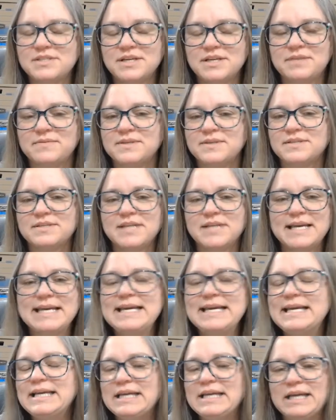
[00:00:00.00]

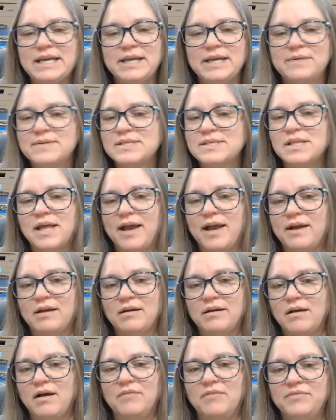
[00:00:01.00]
It was a lack of
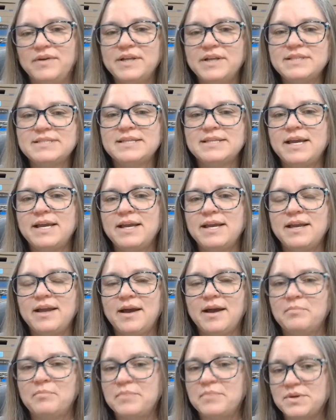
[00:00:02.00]
confidence thing.
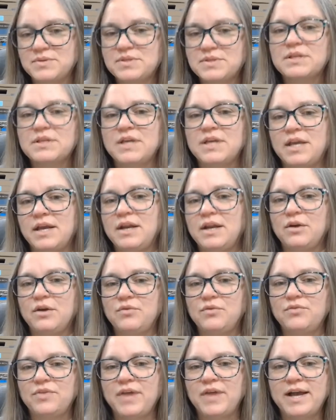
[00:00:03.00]
I'm mostly getting
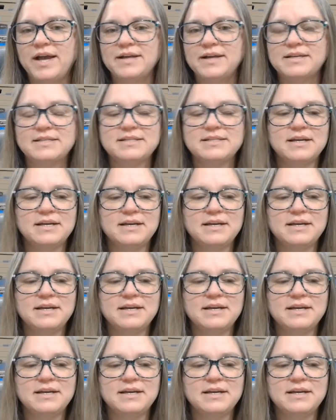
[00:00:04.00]
over that.